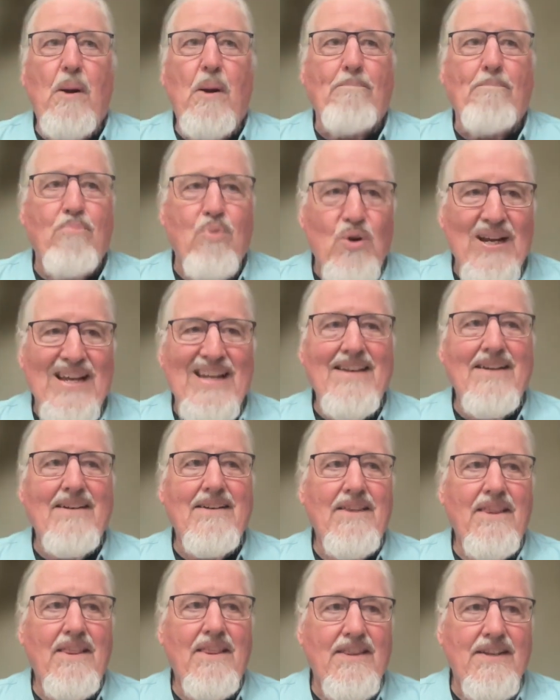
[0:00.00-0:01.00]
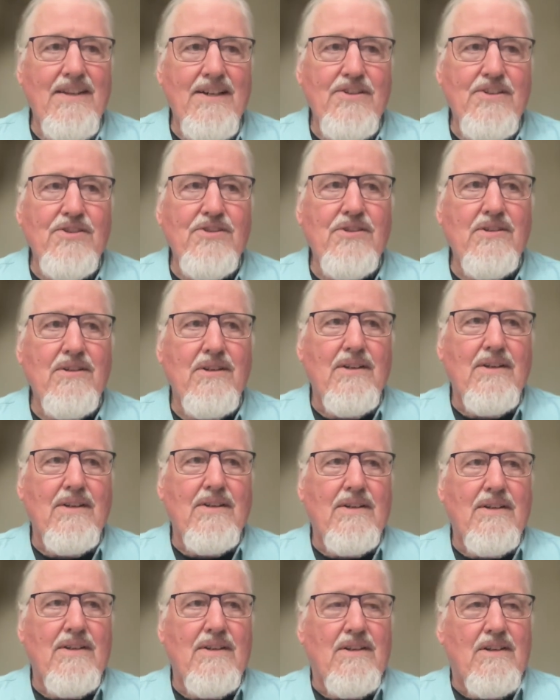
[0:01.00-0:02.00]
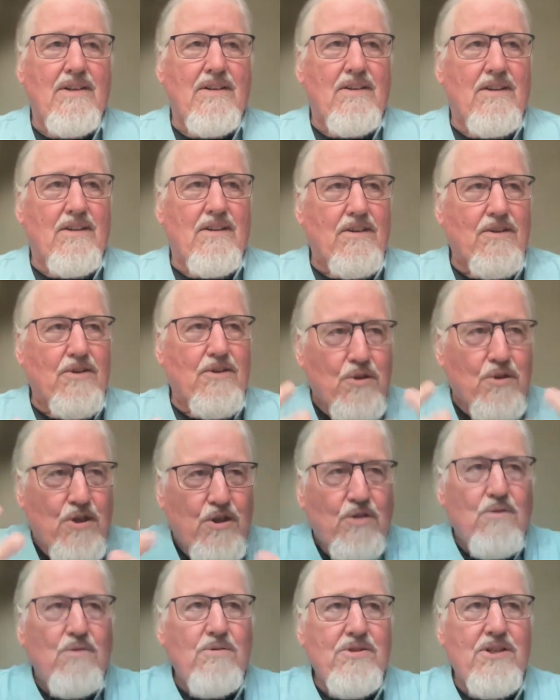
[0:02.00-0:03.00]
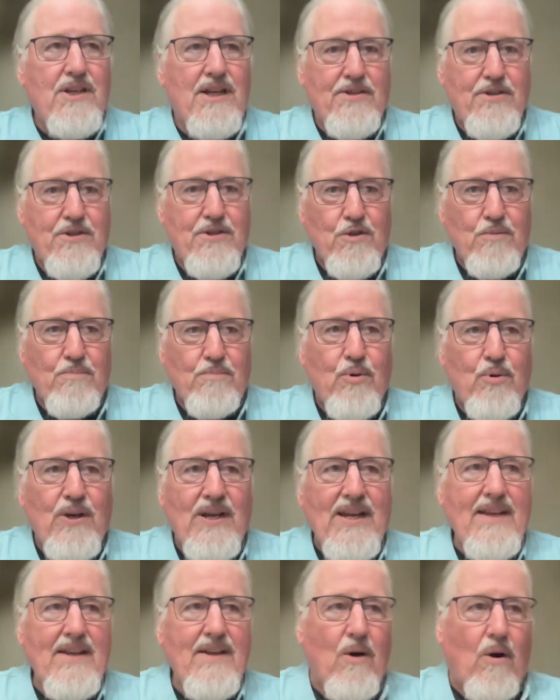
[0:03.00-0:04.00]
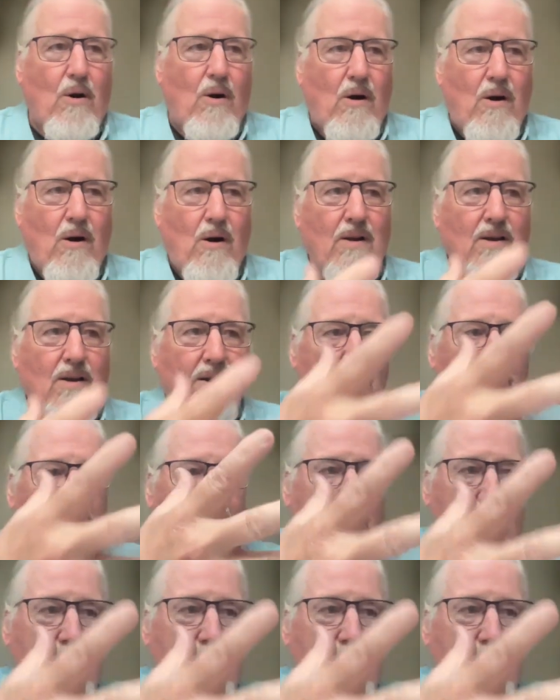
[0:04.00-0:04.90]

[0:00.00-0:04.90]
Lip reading: bring this, to use us to bring all of